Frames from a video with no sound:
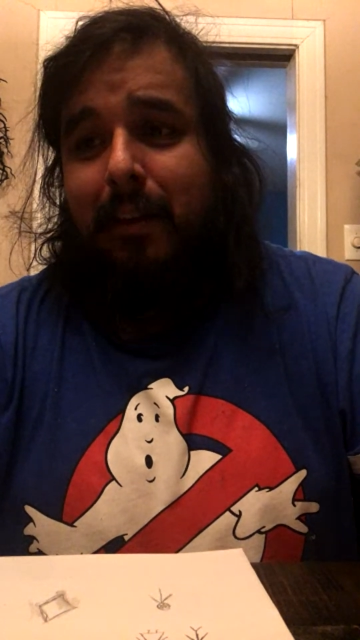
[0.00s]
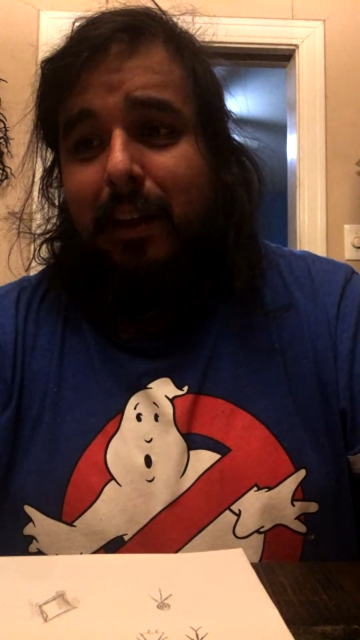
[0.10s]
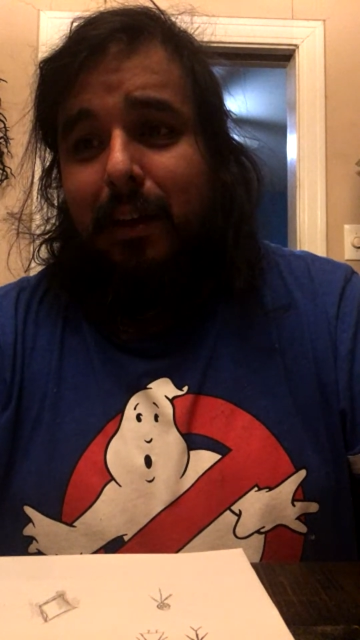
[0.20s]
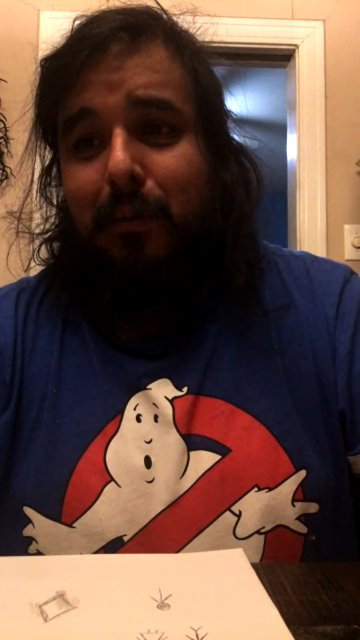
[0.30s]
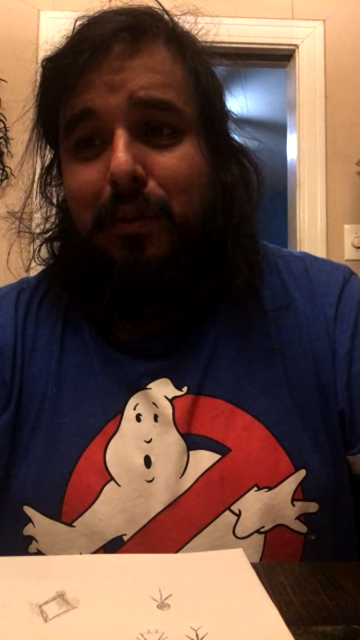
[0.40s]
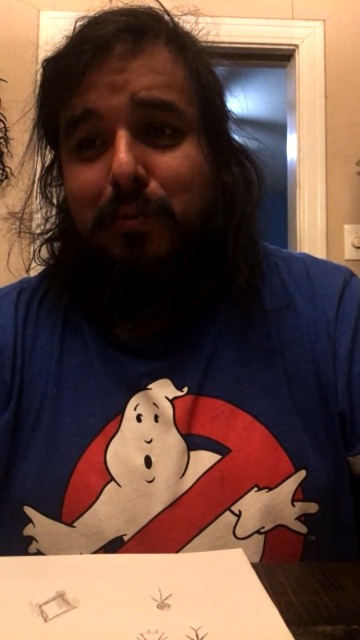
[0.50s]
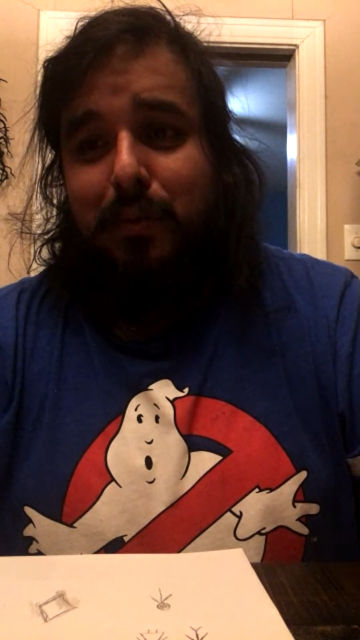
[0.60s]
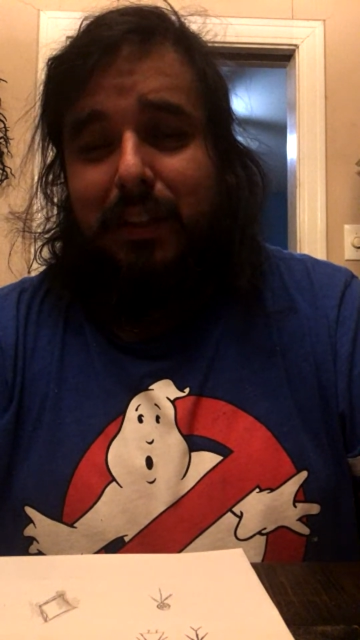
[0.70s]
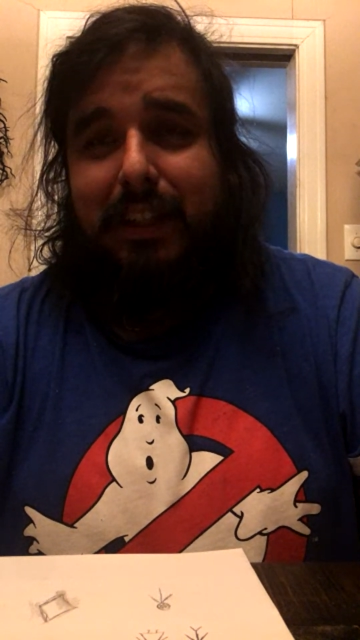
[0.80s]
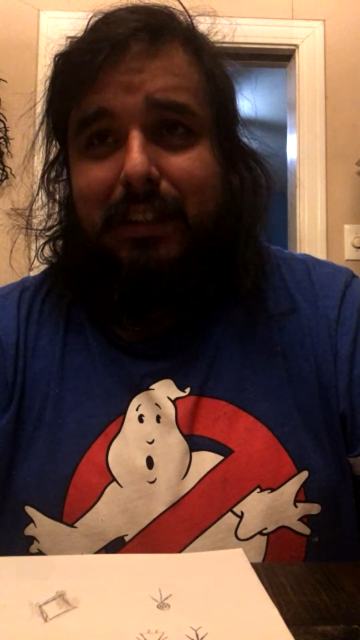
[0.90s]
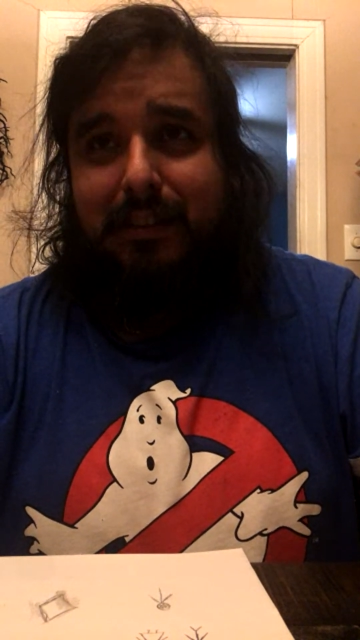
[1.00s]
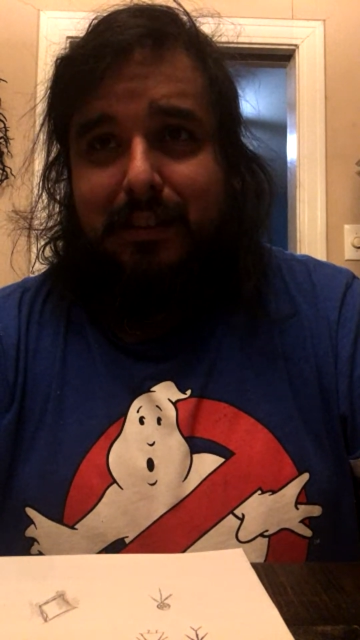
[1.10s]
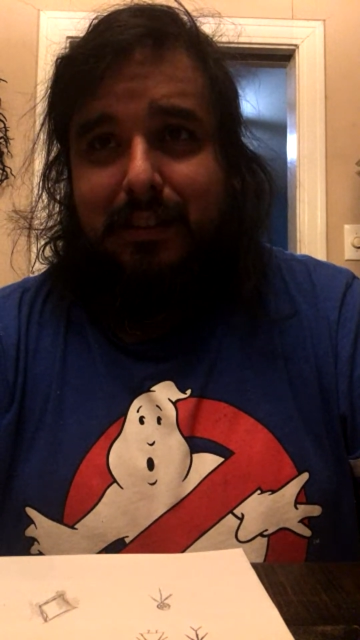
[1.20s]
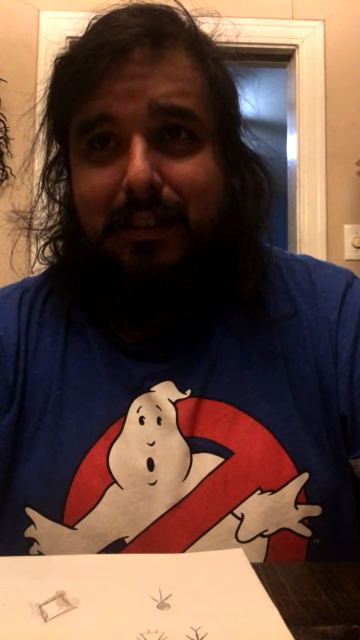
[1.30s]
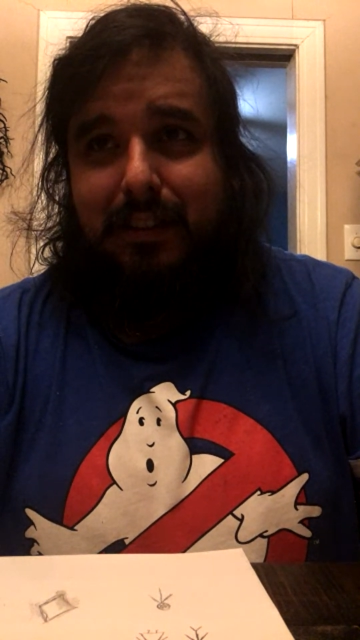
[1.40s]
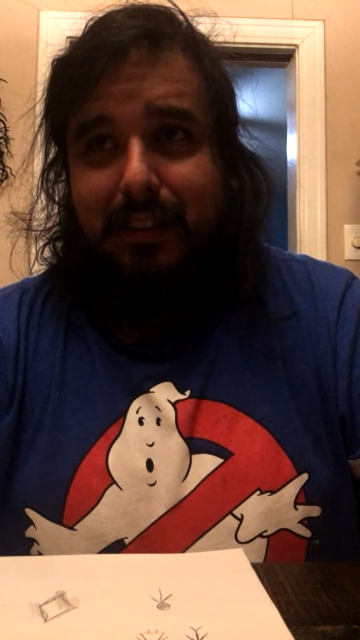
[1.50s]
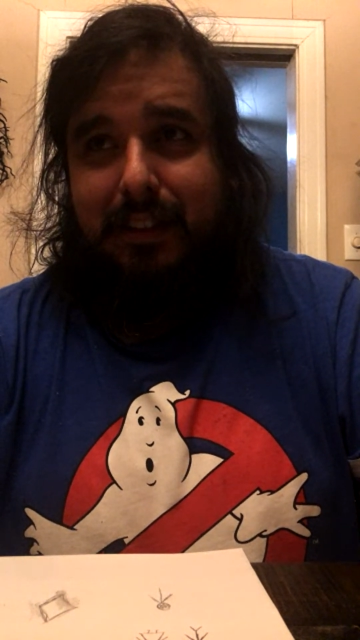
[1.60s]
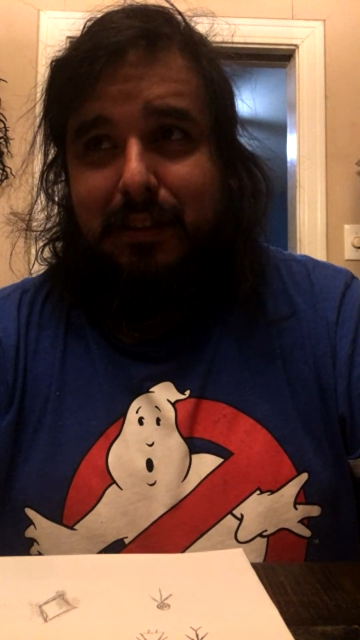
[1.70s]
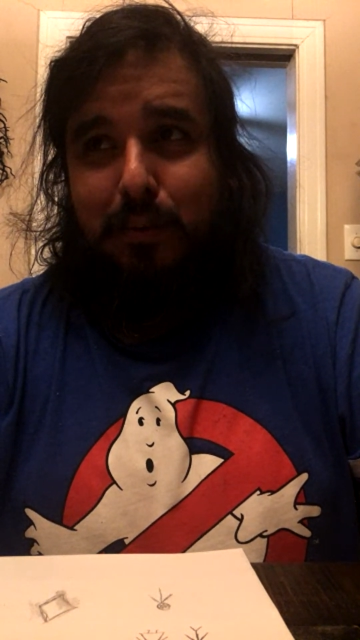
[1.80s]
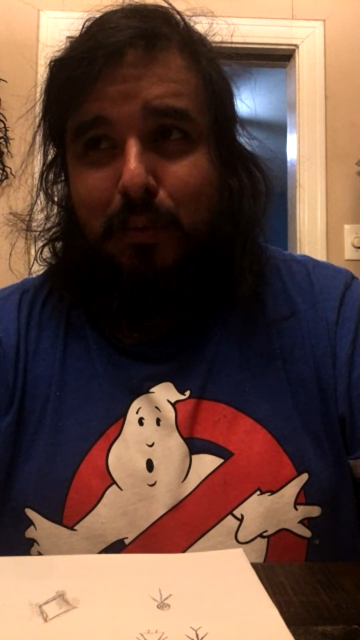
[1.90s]
it was released
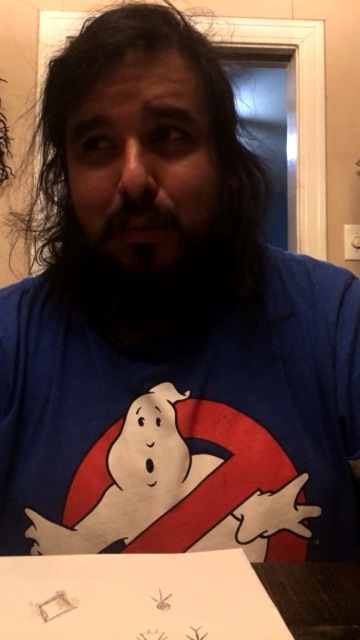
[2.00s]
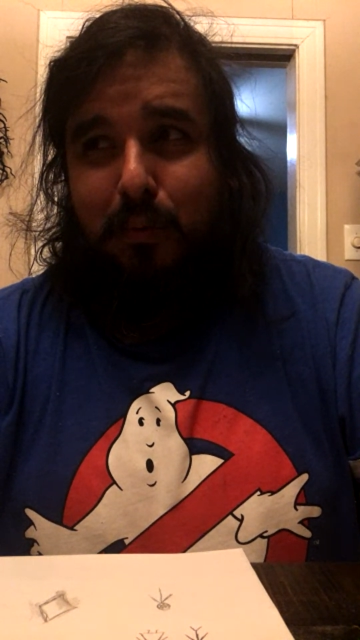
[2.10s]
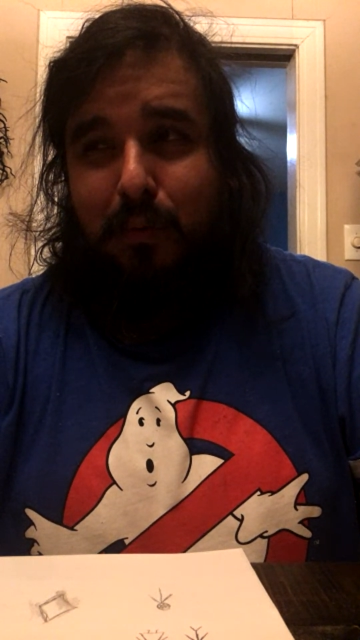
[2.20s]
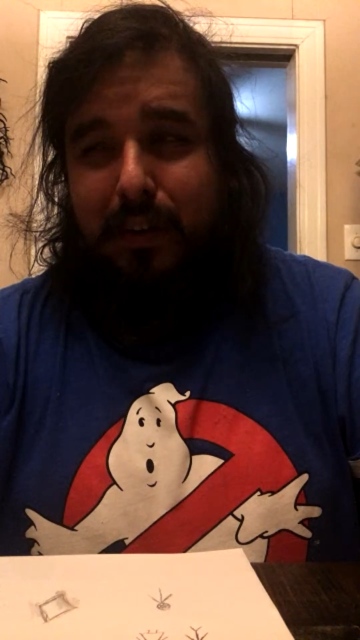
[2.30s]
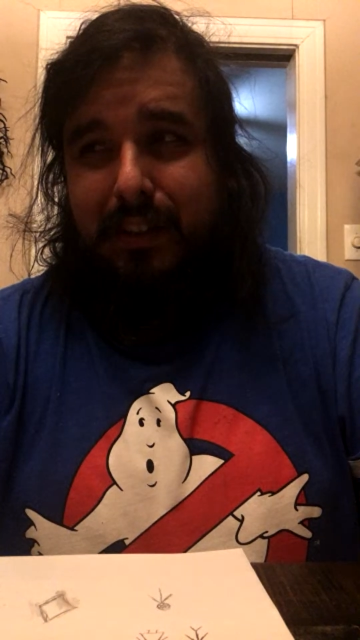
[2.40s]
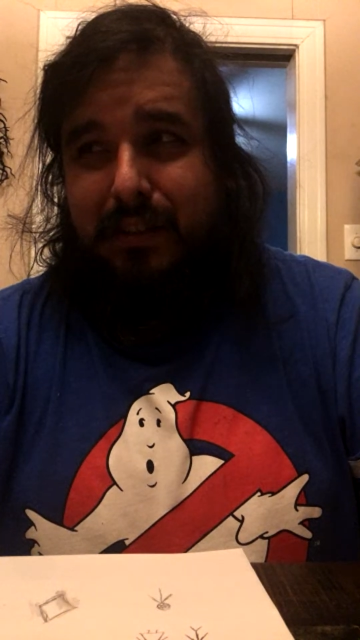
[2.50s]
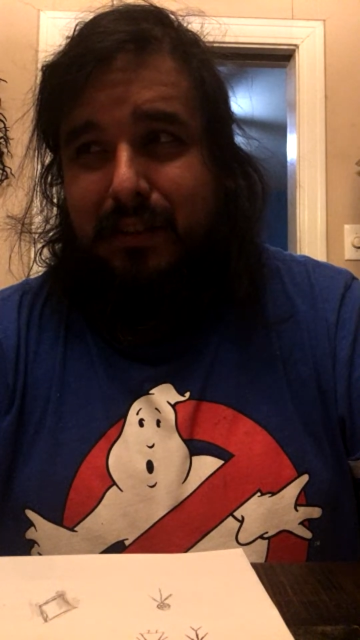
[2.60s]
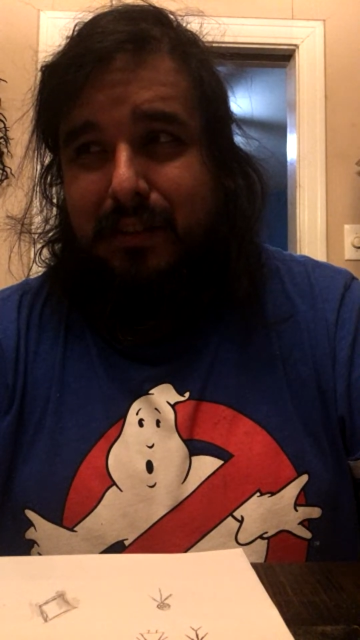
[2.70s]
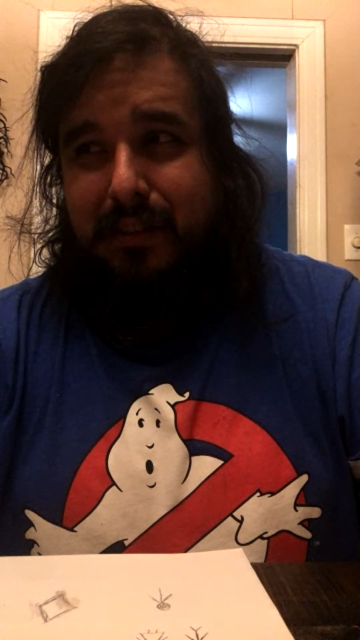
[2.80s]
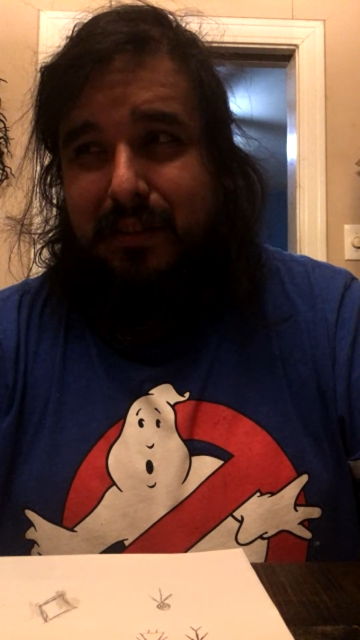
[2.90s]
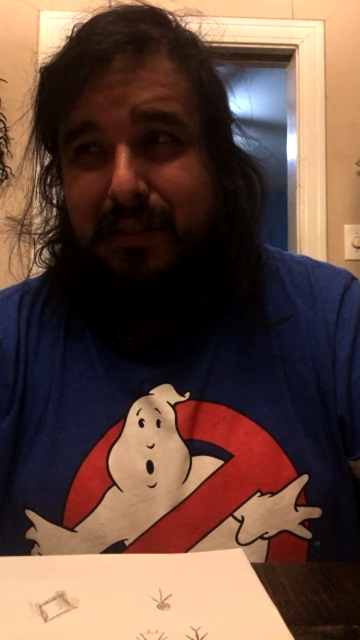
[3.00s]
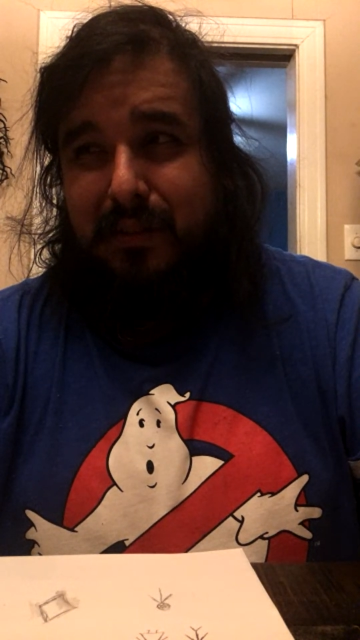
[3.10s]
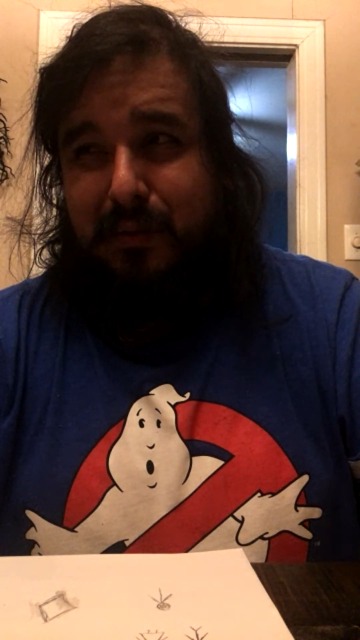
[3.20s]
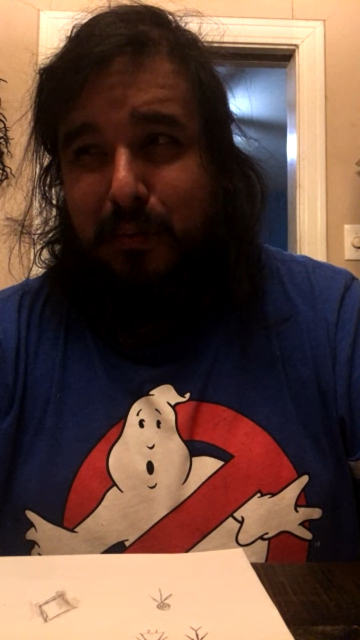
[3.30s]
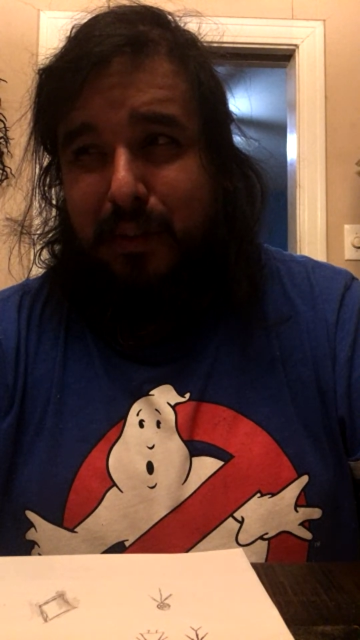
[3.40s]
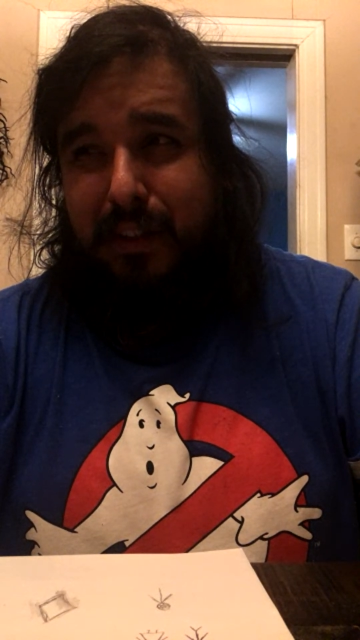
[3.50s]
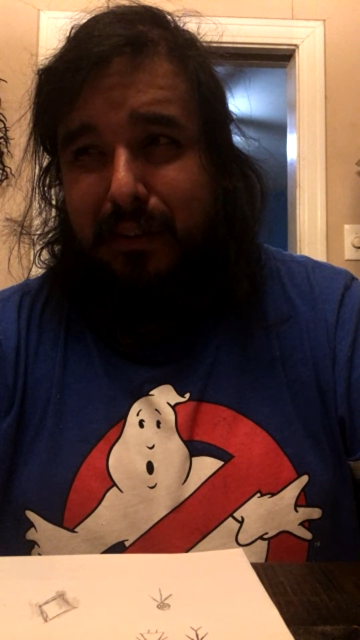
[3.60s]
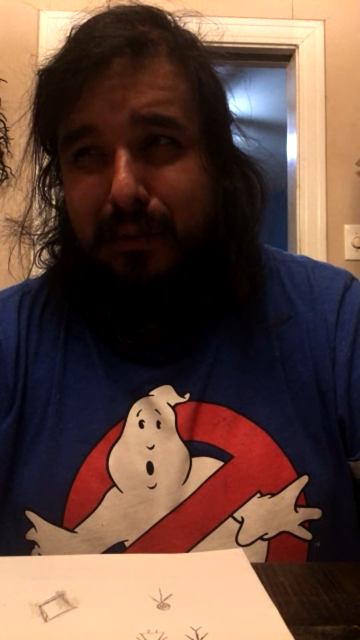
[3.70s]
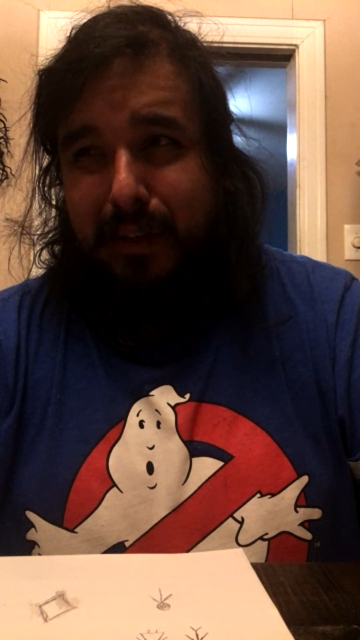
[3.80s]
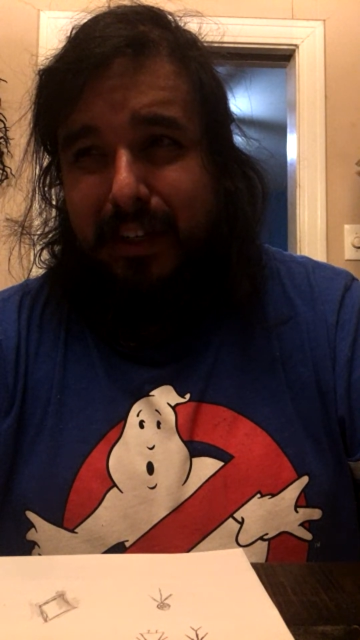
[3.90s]
in
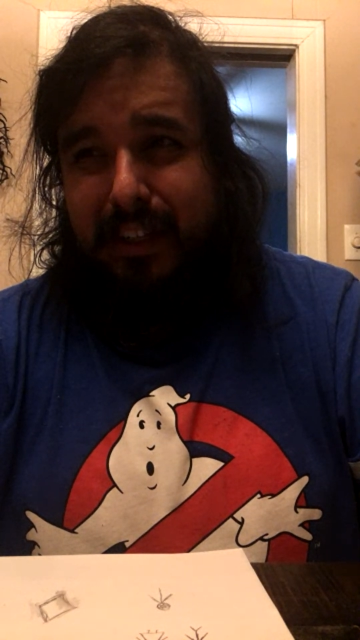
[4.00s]
2023,